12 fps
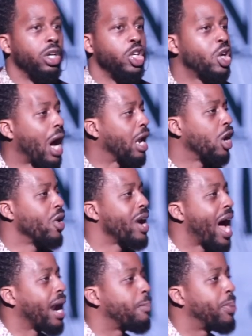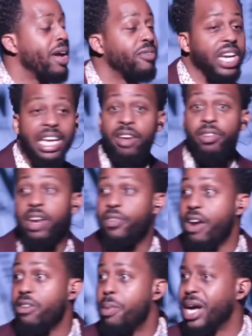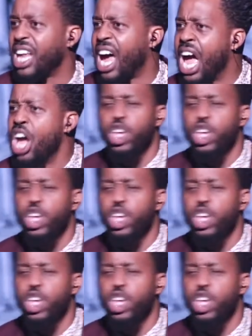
You got to learn how to pivot even if everybody like,